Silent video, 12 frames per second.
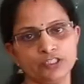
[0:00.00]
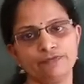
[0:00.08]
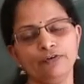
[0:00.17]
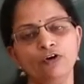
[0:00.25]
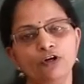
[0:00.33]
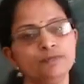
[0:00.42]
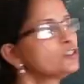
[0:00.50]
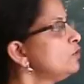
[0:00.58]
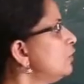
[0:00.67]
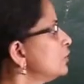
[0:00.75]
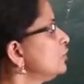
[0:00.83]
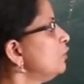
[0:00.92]
is formed
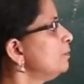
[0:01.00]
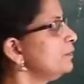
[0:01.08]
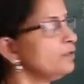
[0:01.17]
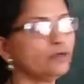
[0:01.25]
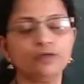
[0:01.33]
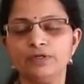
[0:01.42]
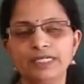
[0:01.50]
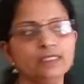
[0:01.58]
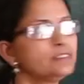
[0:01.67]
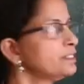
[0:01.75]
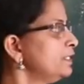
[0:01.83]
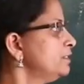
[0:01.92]
on the
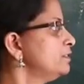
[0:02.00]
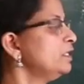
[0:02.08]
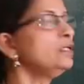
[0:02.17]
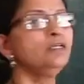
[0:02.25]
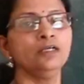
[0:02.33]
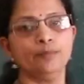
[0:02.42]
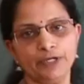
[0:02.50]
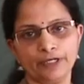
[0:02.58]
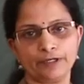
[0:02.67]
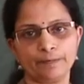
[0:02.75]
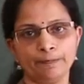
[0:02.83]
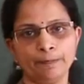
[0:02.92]
inside the
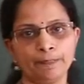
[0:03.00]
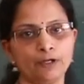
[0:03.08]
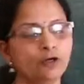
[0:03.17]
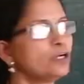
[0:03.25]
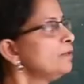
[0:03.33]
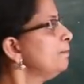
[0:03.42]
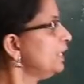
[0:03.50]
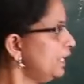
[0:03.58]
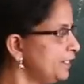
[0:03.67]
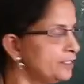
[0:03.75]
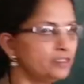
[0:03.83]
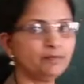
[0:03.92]
mirror, or
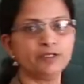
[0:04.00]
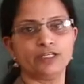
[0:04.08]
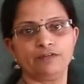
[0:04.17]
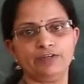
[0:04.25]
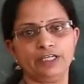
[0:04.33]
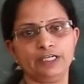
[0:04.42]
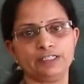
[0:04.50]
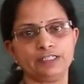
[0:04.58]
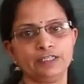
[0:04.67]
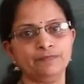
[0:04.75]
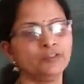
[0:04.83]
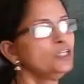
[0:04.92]
behind the mirror, we can
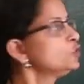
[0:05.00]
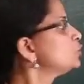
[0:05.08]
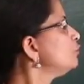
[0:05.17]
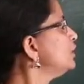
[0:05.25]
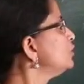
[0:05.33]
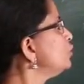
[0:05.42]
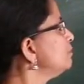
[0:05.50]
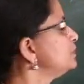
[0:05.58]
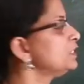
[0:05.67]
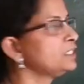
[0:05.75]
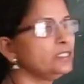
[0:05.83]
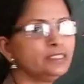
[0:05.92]
say. So when the
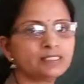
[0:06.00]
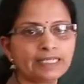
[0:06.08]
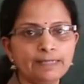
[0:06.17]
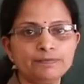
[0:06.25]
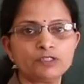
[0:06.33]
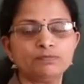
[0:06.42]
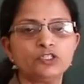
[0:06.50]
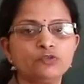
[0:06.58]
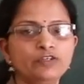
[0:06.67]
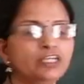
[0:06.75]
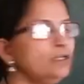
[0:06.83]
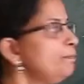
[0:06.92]
object is kept
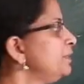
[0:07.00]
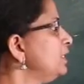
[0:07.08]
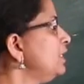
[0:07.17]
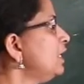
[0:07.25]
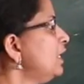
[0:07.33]
between P